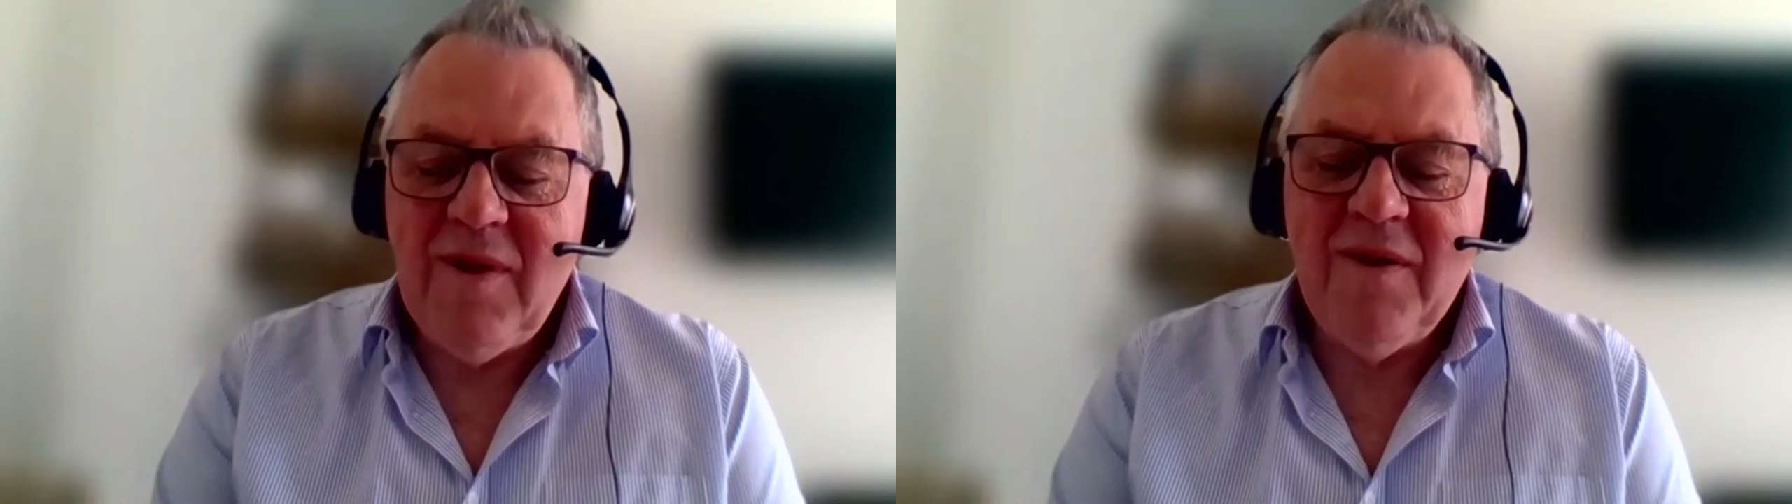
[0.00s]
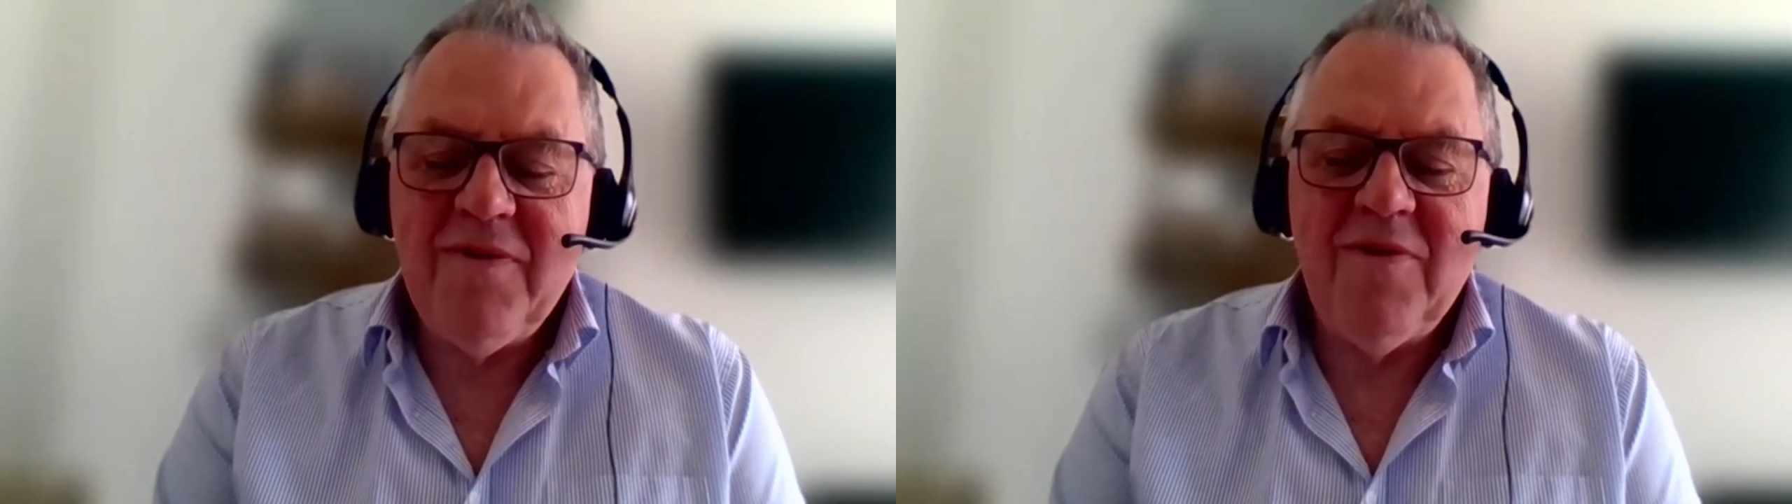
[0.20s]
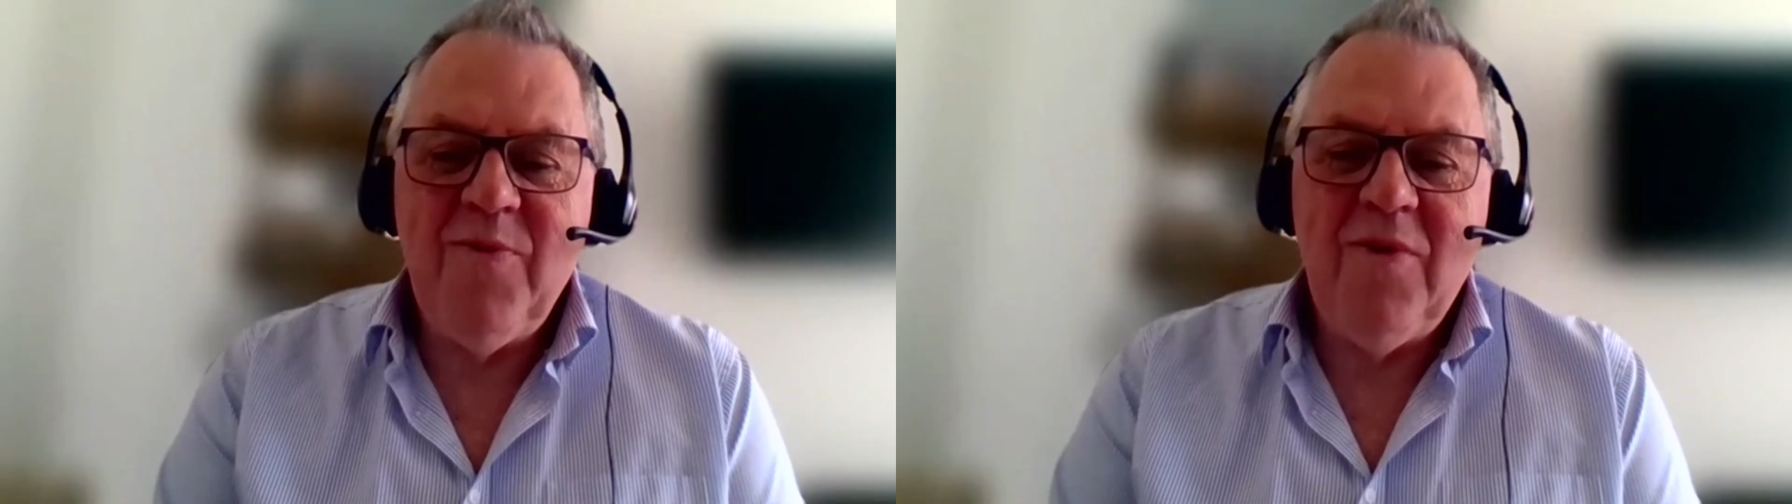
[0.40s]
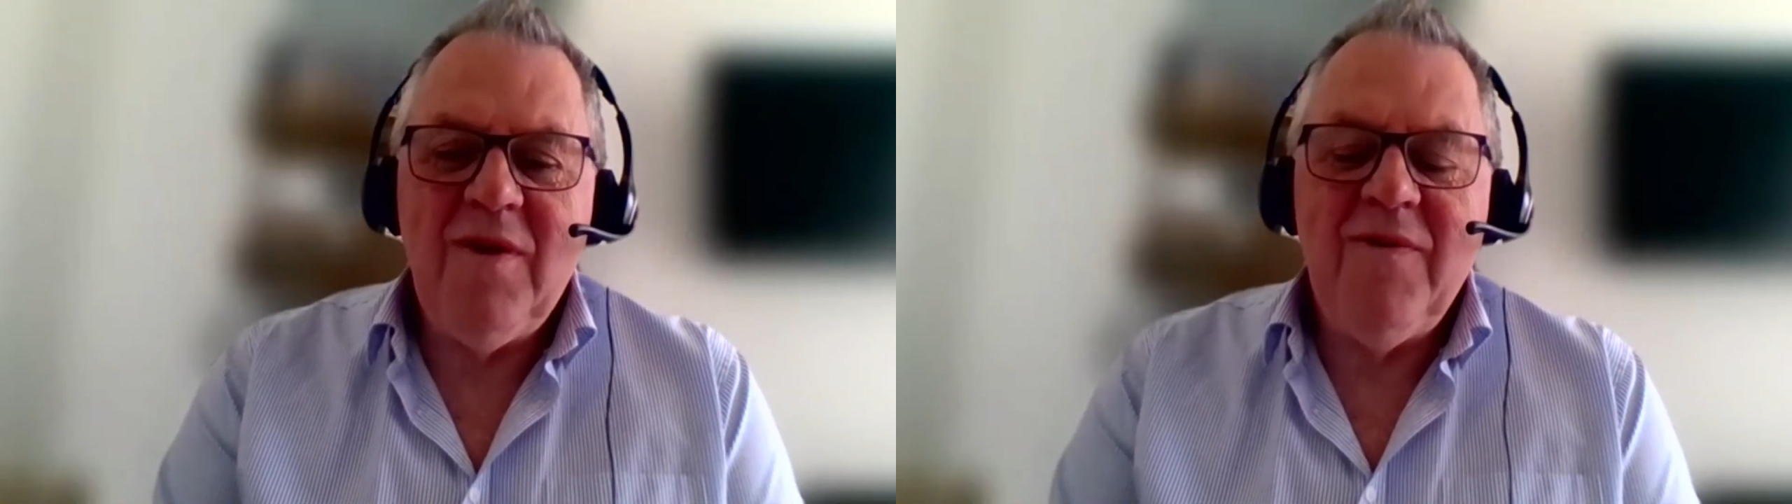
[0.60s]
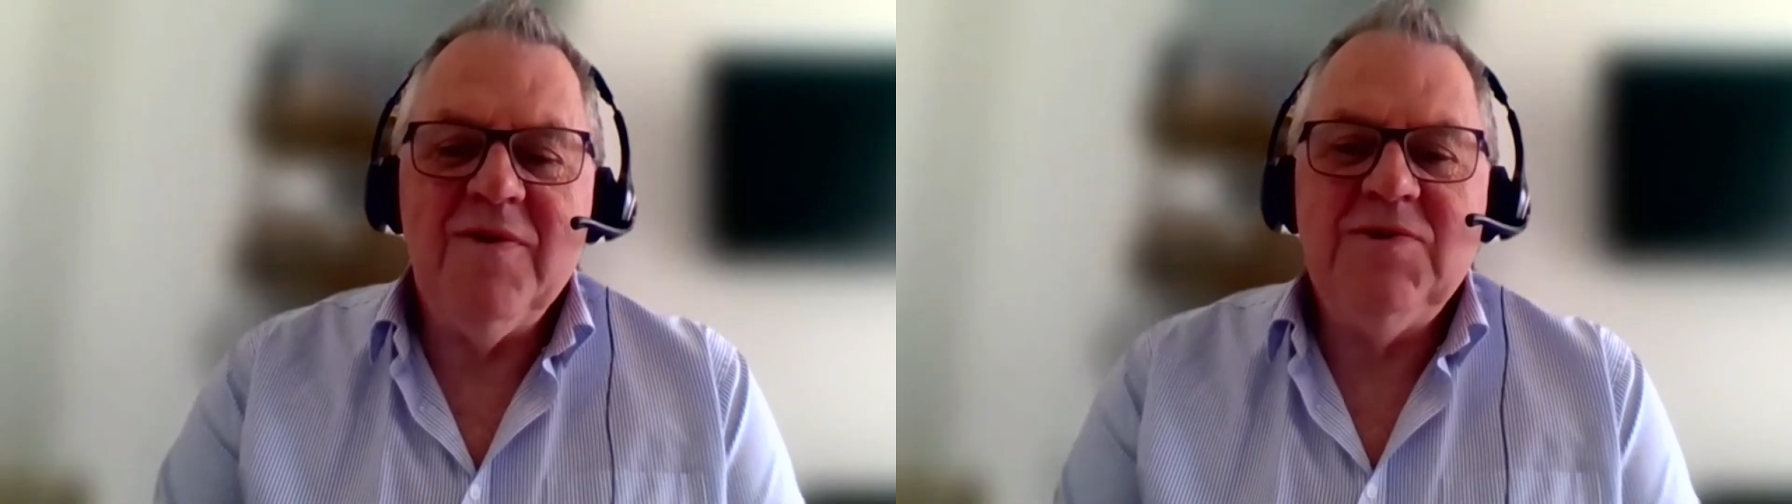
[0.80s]
us this
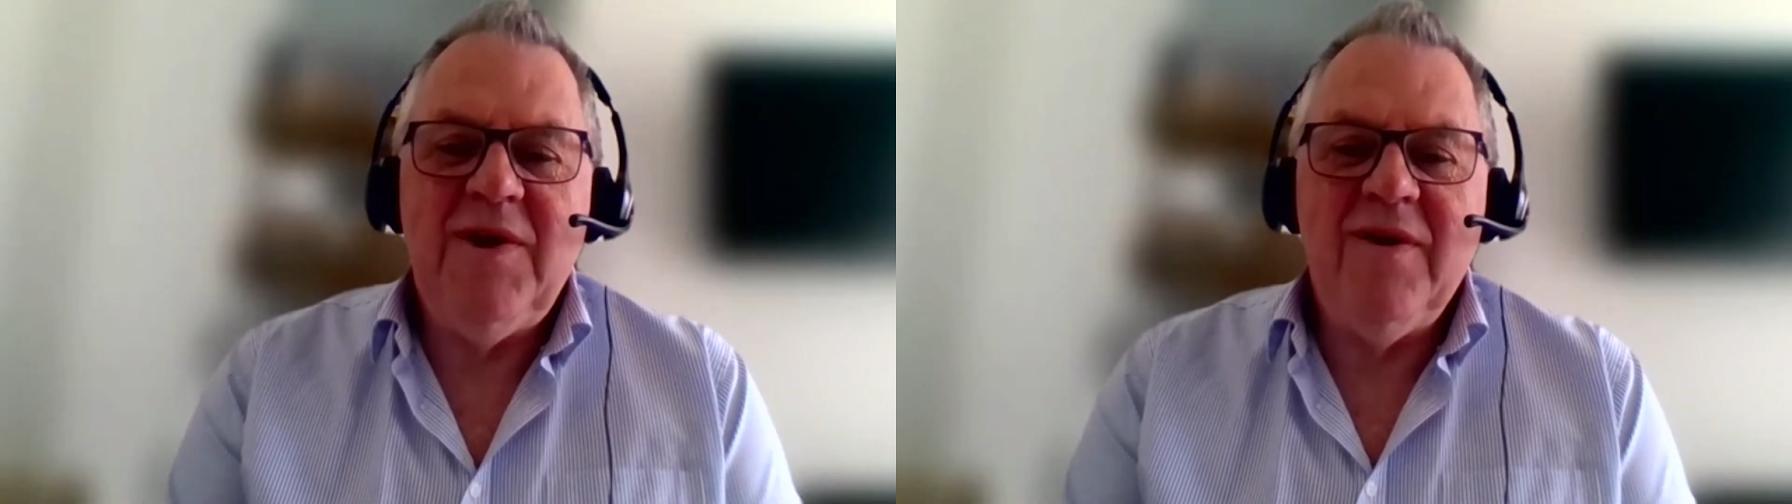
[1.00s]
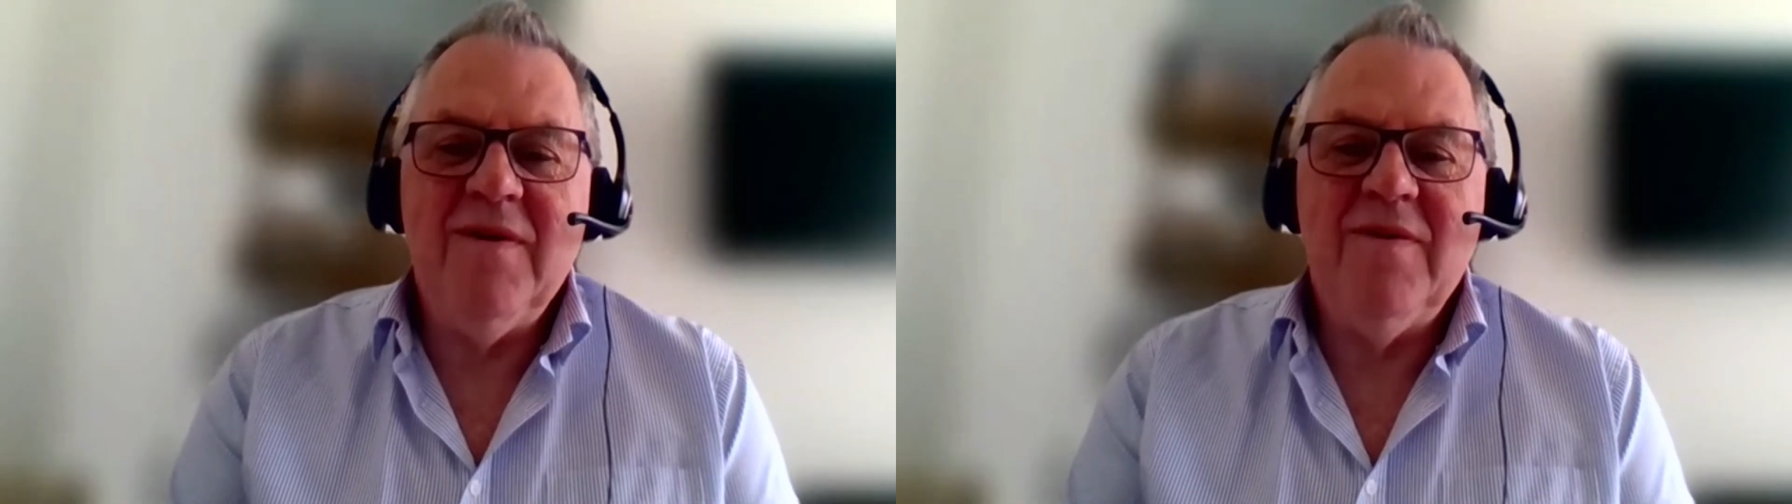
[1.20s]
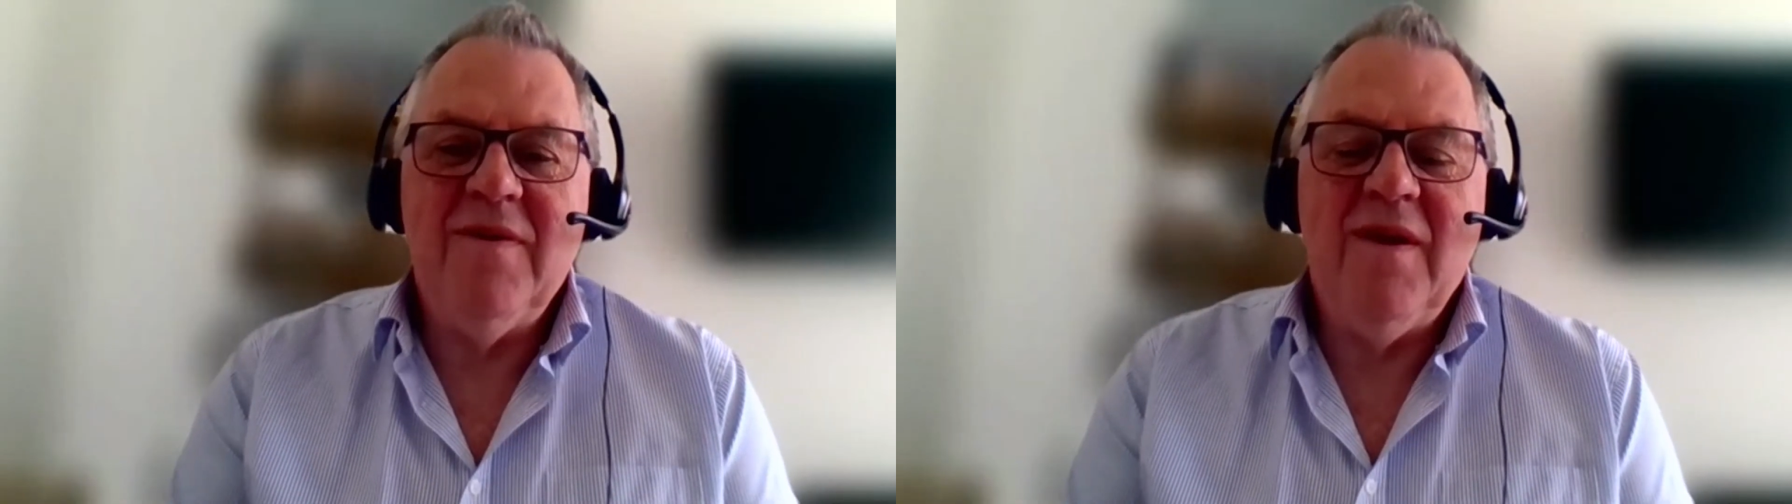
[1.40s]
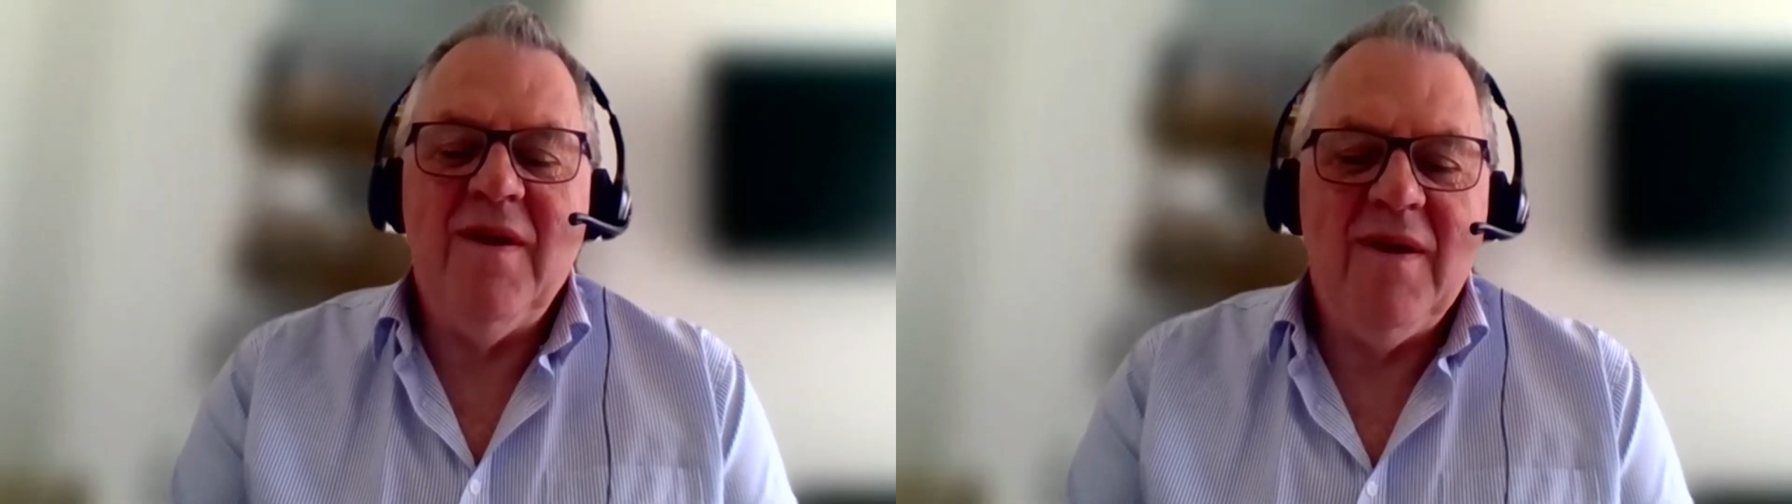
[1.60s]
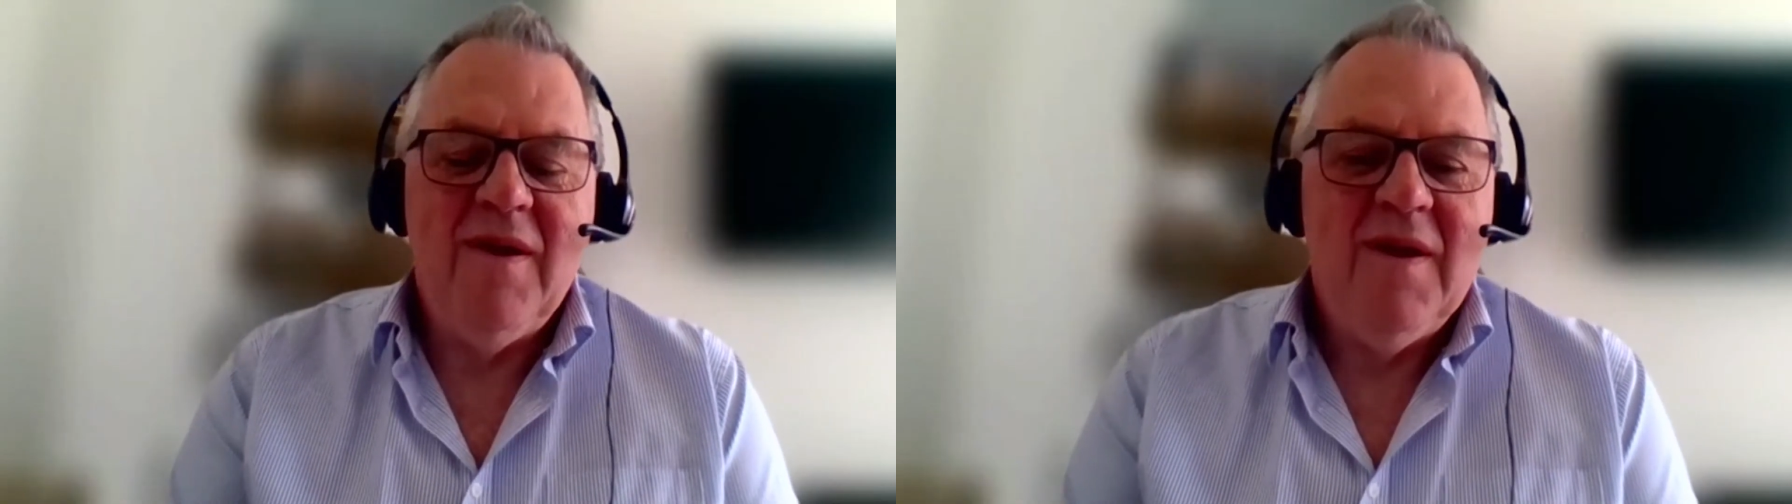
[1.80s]
morning, for sharing us
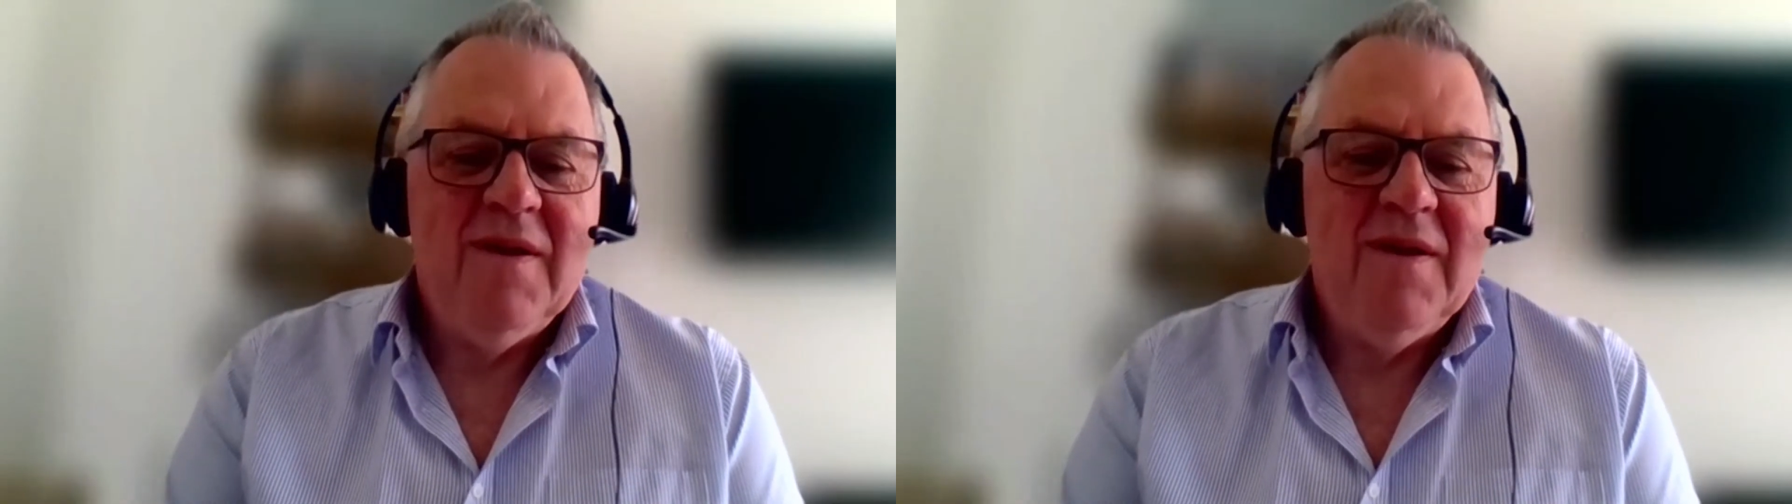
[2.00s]
the